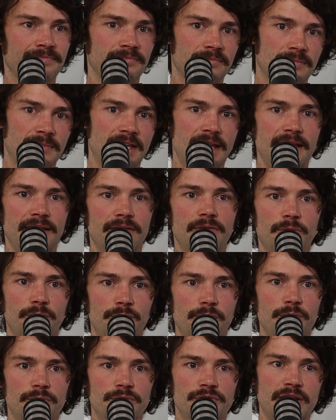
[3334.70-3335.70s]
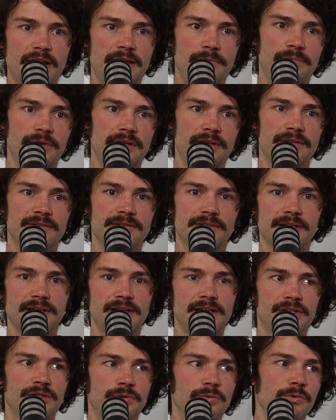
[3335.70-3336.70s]
at world champion
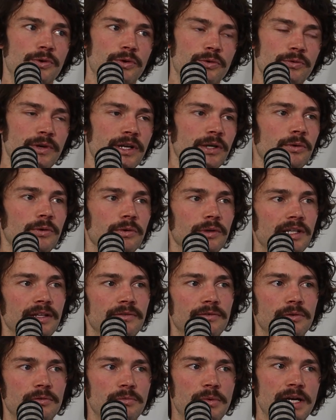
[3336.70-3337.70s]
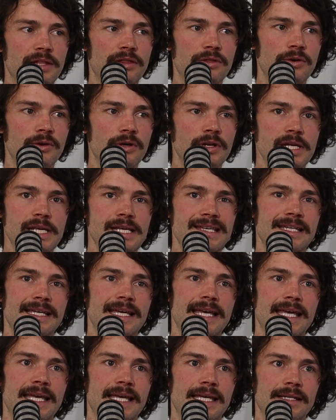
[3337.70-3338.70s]
/ world record level by 30,
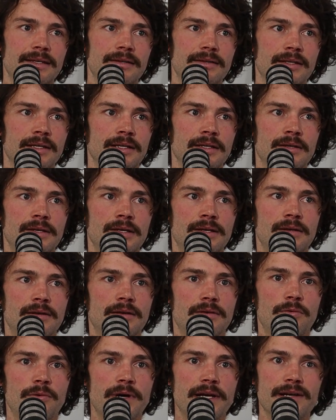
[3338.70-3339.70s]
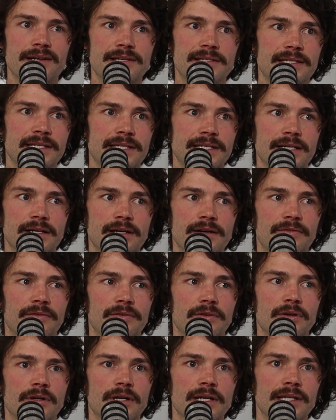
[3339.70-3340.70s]
and the way I see it, I've
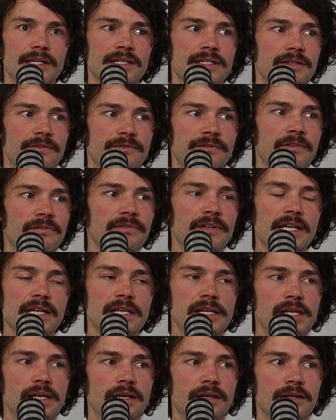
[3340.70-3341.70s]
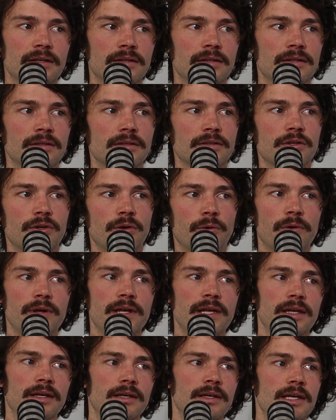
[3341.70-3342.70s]
got at least a 15-year
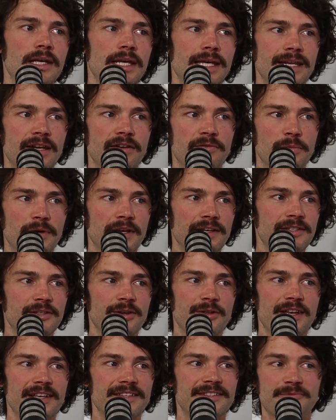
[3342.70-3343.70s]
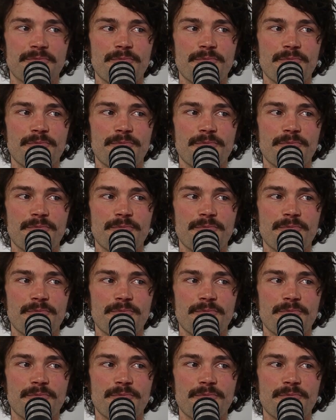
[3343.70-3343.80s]
career ahead of me. So that's